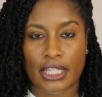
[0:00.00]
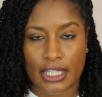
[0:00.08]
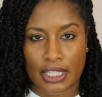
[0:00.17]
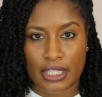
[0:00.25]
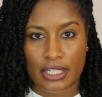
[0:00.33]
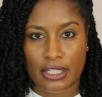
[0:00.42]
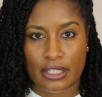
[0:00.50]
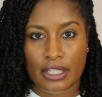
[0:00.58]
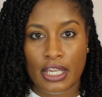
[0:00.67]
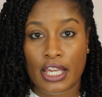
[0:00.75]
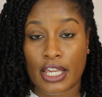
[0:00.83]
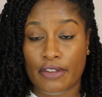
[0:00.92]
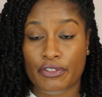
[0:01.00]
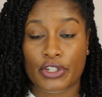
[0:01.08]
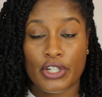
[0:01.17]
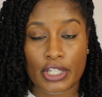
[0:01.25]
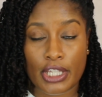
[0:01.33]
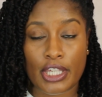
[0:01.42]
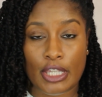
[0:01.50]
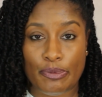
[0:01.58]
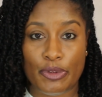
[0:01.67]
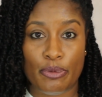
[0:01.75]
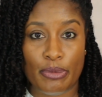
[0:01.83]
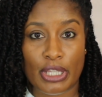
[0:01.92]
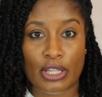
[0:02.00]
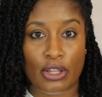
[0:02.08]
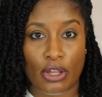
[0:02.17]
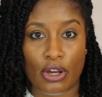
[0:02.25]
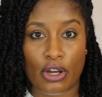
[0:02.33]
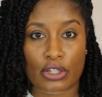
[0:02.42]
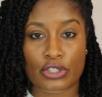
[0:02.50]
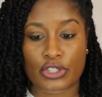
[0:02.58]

in if you're gonna keep them in long.